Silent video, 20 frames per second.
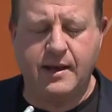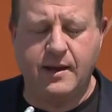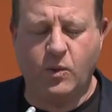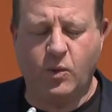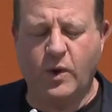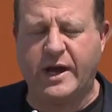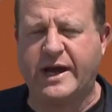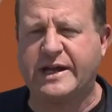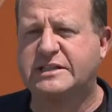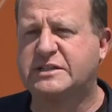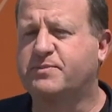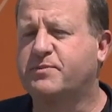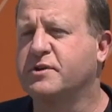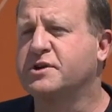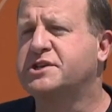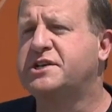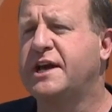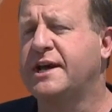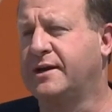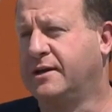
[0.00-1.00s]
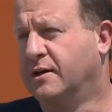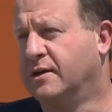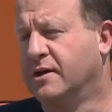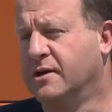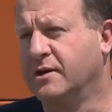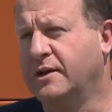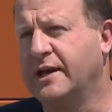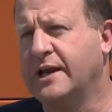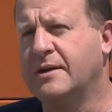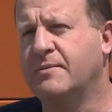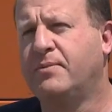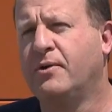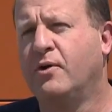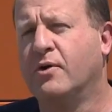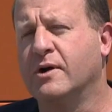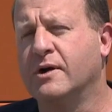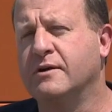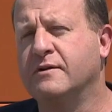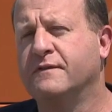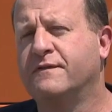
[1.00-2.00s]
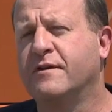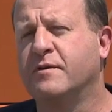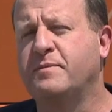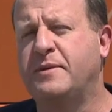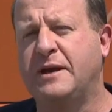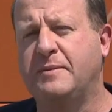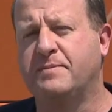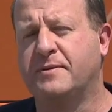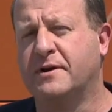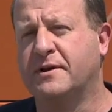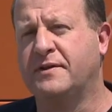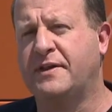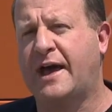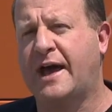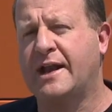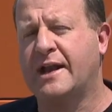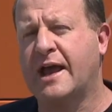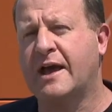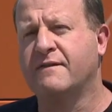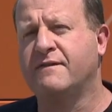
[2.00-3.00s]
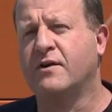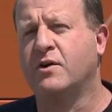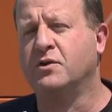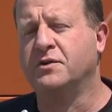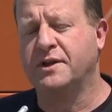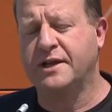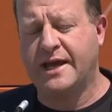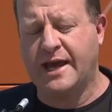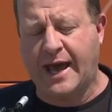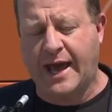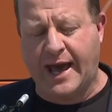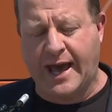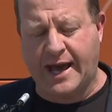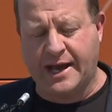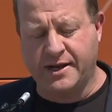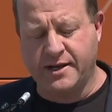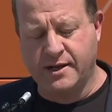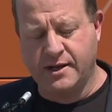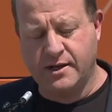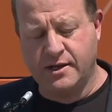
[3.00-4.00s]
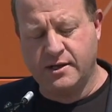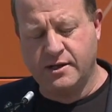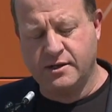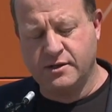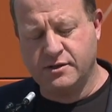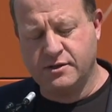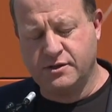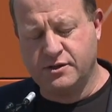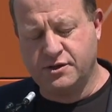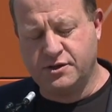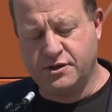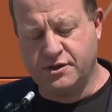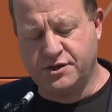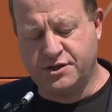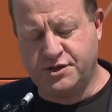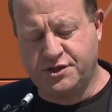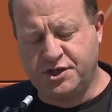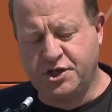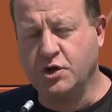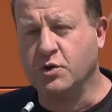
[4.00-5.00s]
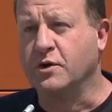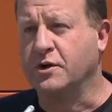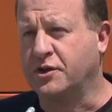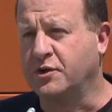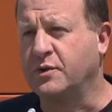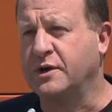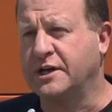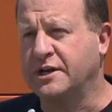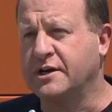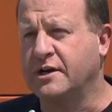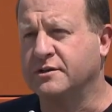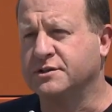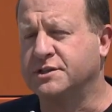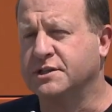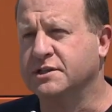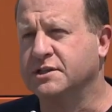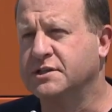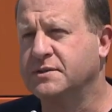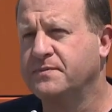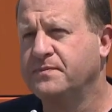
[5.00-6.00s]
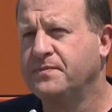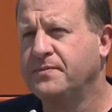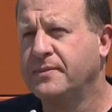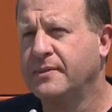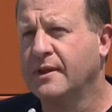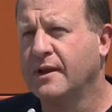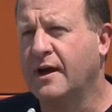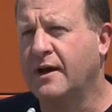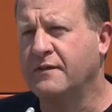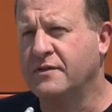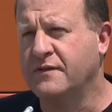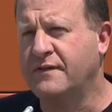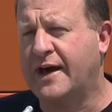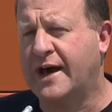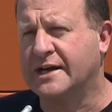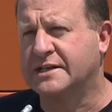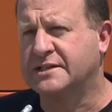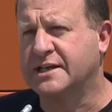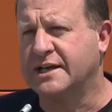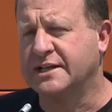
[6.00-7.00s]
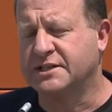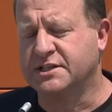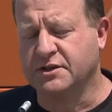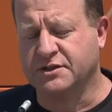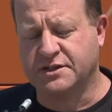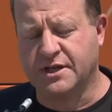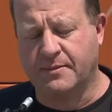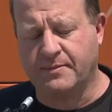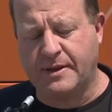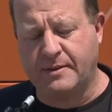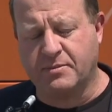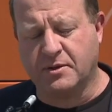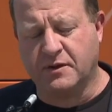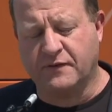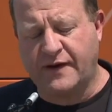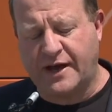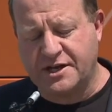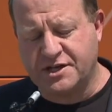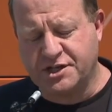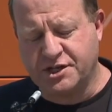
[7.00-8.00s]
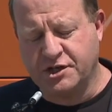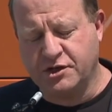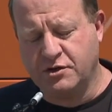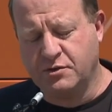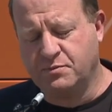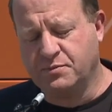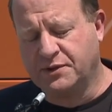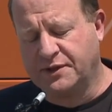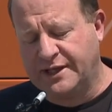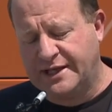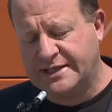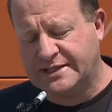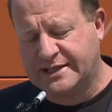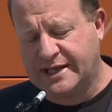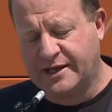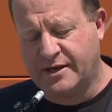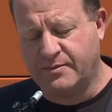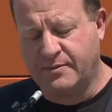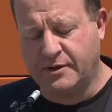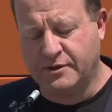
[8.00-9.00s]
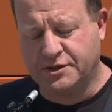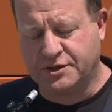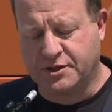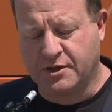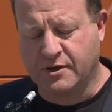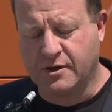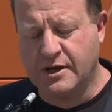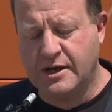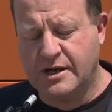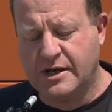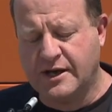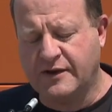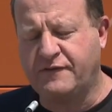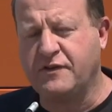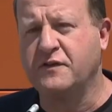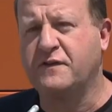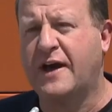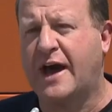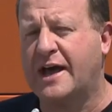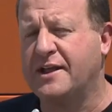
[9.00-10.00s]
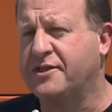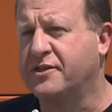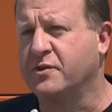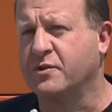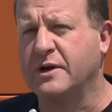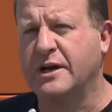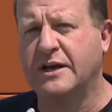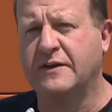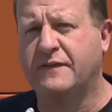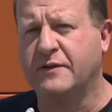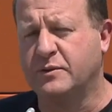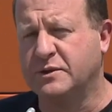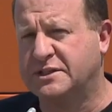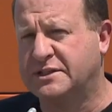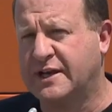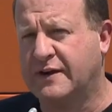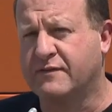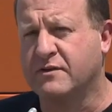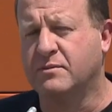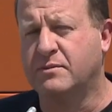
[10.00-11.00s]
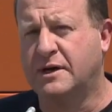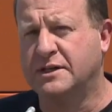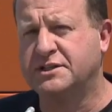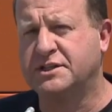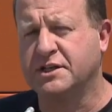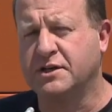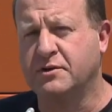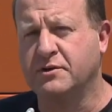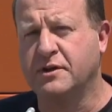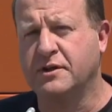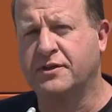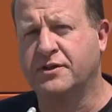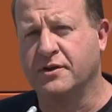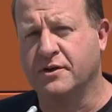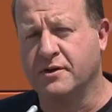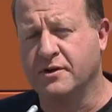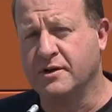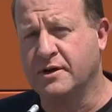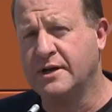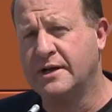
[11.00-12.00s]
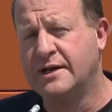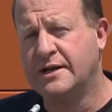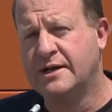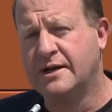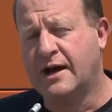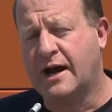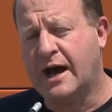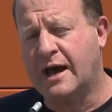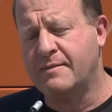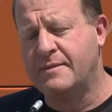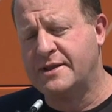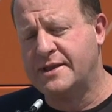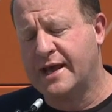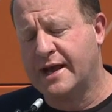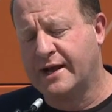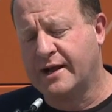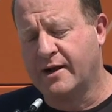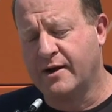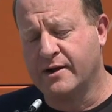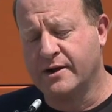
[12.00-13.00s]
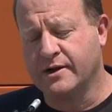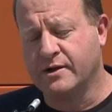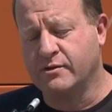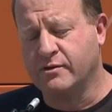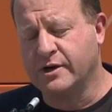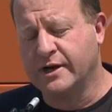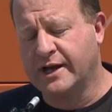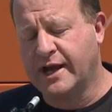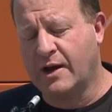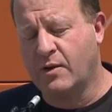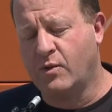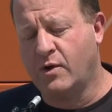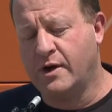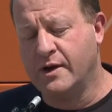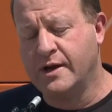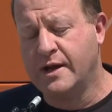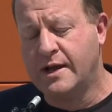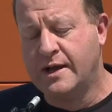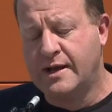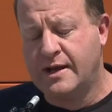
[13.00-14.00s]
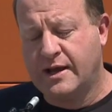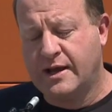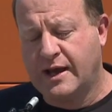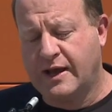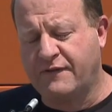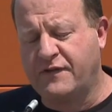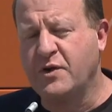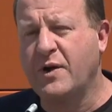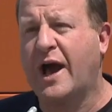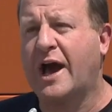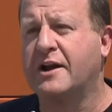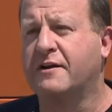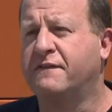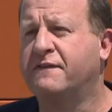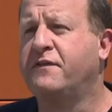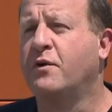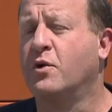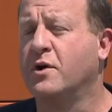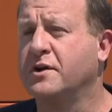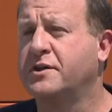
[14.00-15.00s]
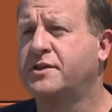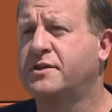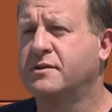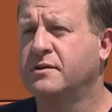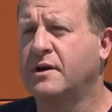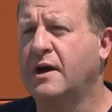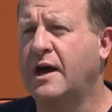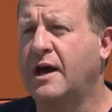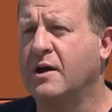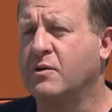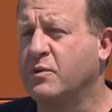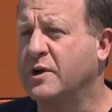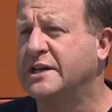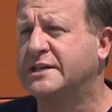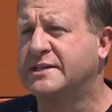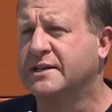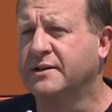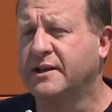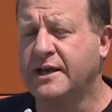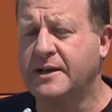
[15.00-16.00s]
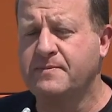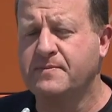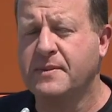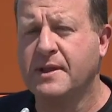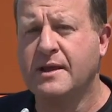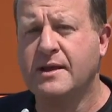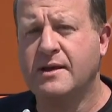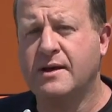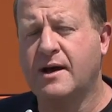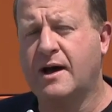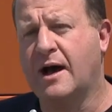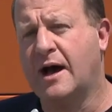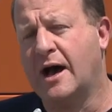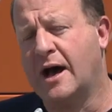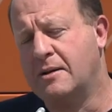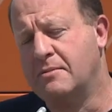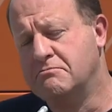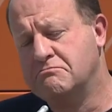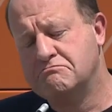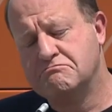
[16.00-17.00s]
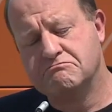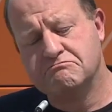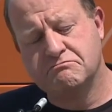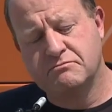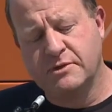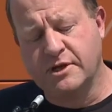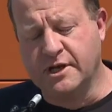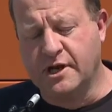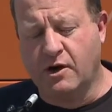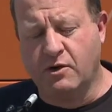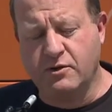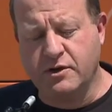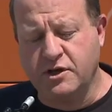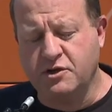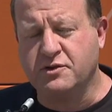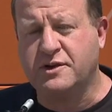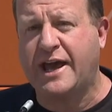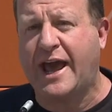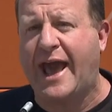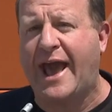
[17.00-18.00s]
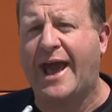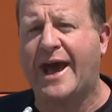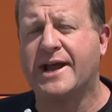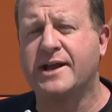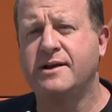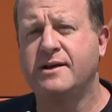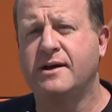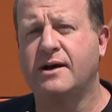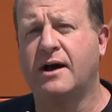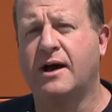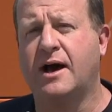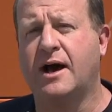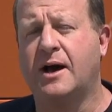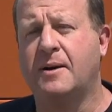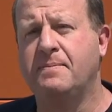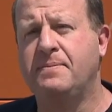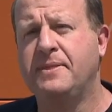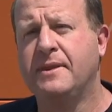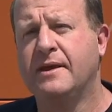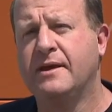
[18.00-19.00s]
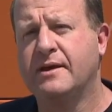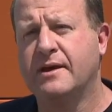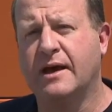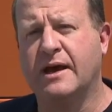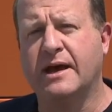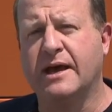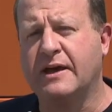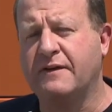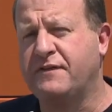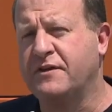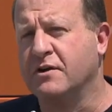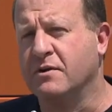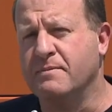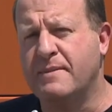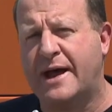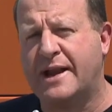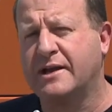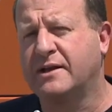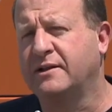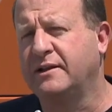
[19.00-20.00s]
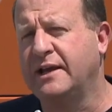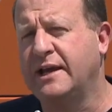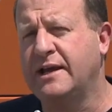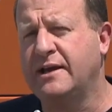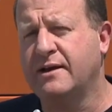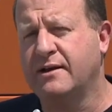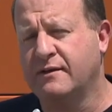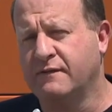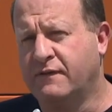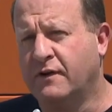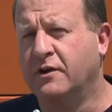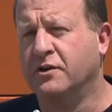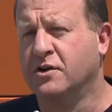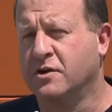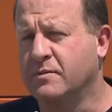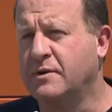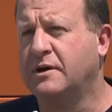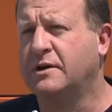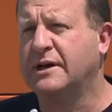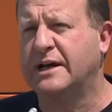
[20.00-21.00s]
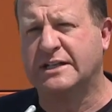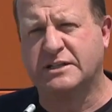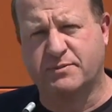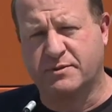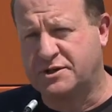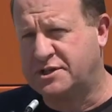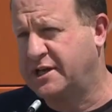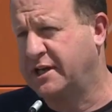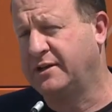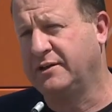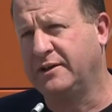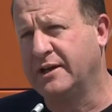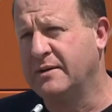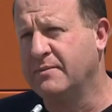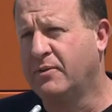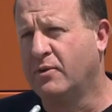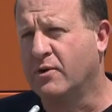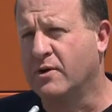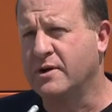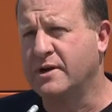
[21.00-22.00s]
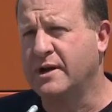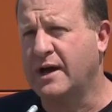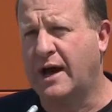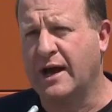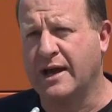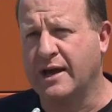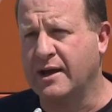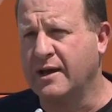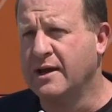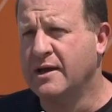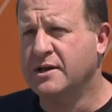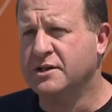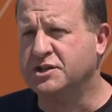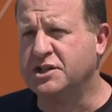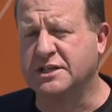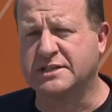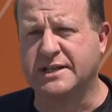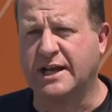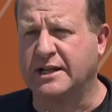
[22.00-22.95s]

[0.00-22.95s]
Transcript: Well, it's particularly important for people that have only had 2 or 3 doses of the vaccine. So some people have had 2, please get a booster. If you've had 3, if it was several months ago, the 3rd, I'm in that category, get one. If you had a 4th recently, you know, you can. If you're medically vulnerable, it's particularly important. Just